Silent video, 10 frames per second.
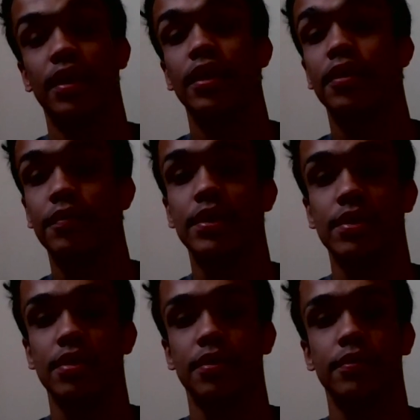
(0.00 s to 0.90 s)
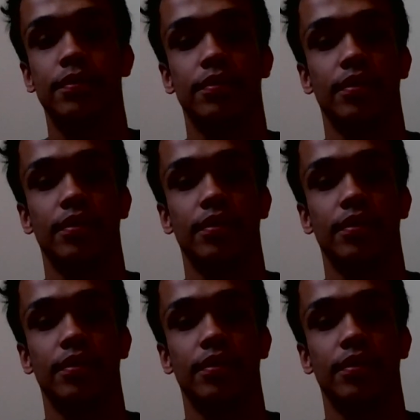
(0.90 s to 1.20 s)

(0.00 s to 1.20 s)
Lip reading: in and of itself,